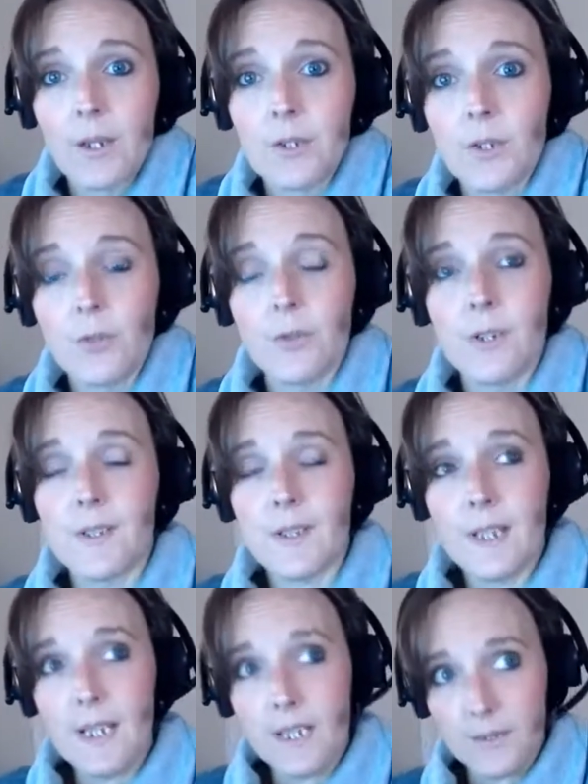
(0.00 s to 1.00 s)
to
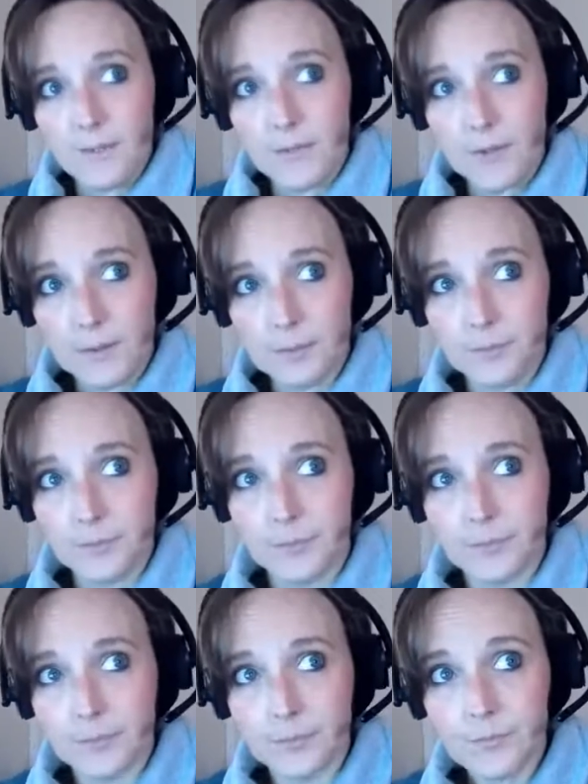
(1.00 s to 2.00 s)
receive
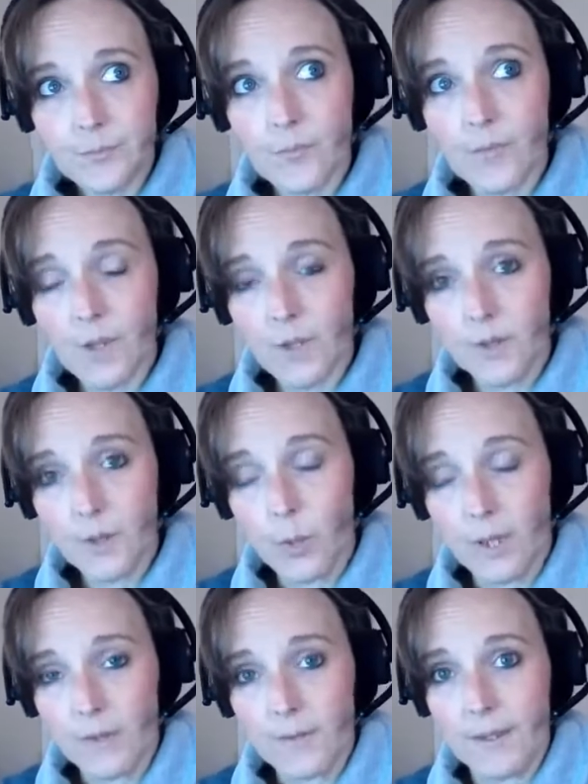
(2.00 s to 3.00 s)
the
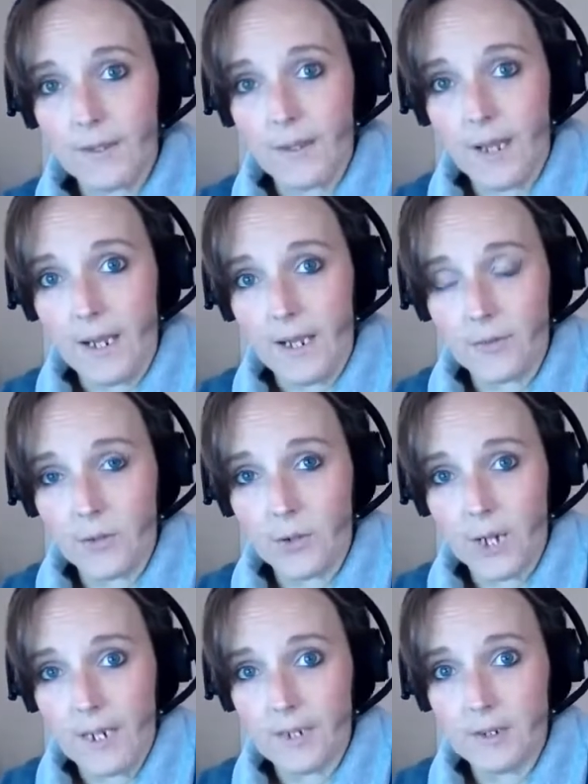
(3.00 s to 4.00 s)
wealth that they have
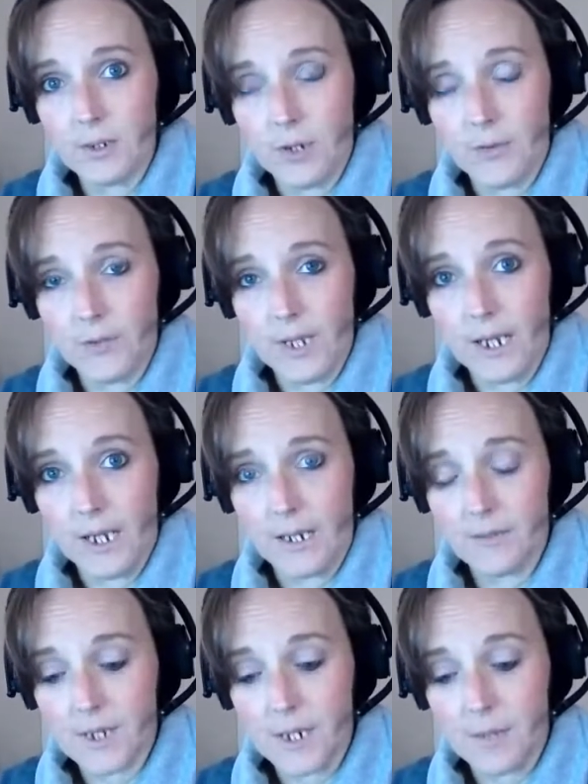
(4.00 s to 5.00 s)
created over their
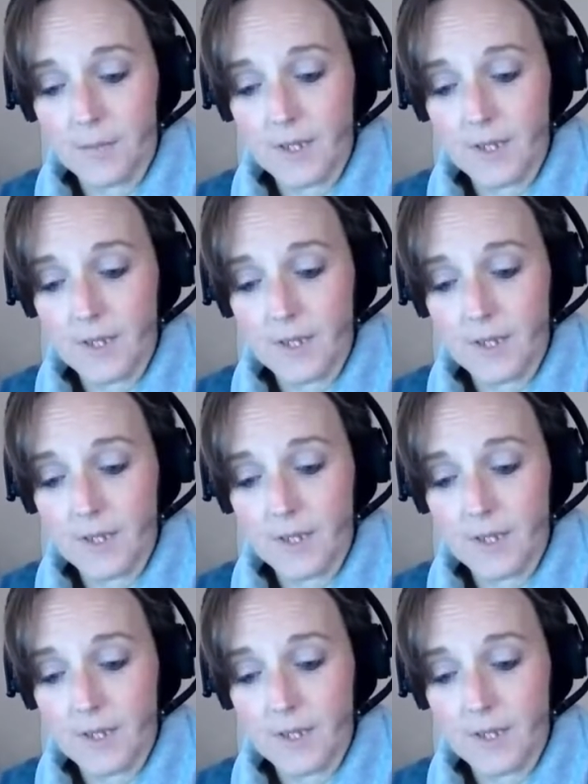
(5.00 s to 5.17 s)
lifetimes,